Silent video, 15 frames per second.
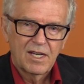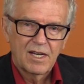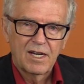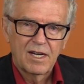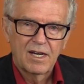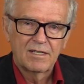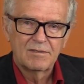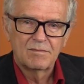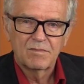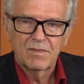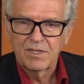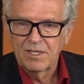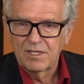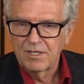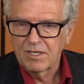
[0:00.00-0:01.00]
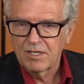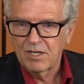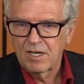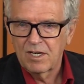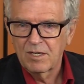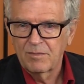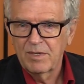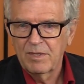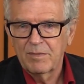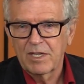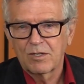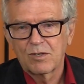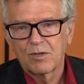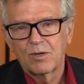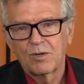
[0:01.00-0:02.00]
the economy
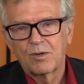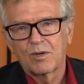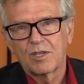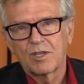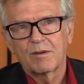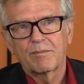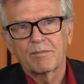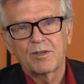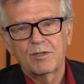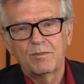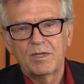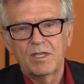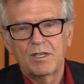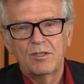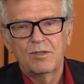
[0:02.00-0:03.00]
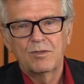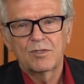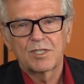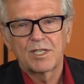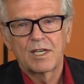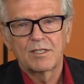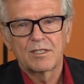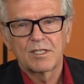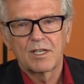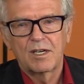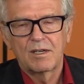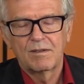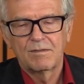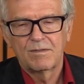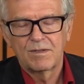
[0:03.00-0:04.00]
might grow, or there could be a new sense
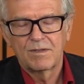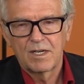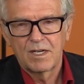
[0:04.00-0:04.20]
of